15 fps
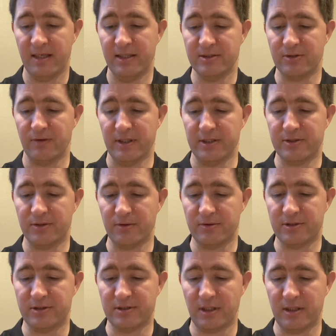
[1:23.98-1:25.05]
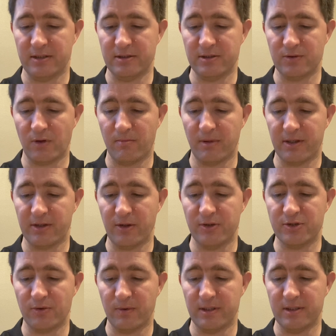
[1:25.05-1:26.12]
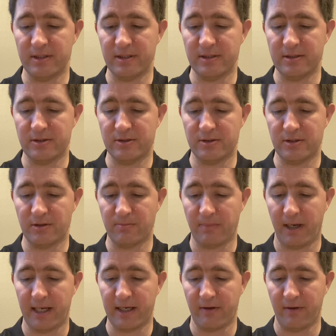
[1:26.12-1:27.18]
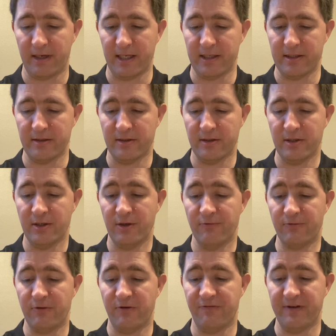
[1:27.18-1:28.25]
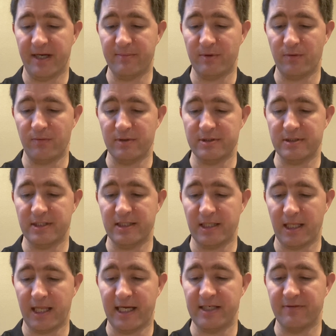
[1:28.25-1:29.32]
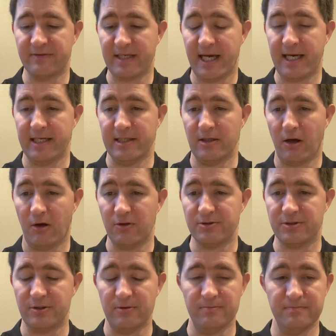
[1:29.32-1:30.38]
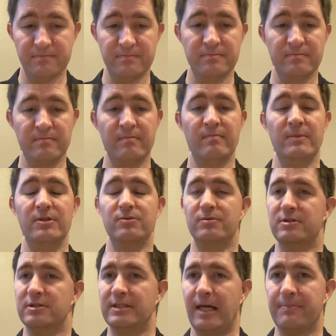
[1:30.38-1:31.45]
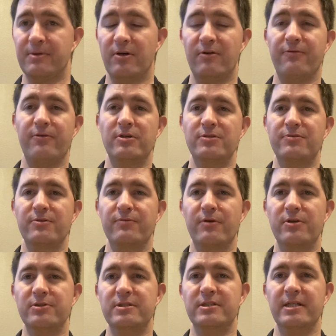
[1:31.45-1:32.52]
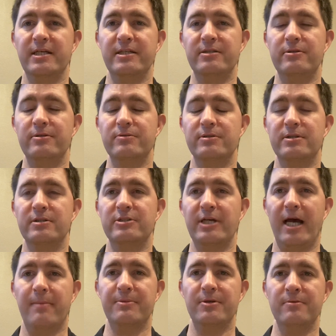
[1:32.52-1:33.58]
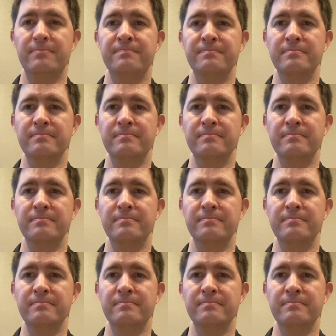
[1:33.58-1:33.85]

So Israel's sons were among those who went to buy grain, for the famine was in the land of Canaan also. So just stop there, first few verses to introduce the chapter.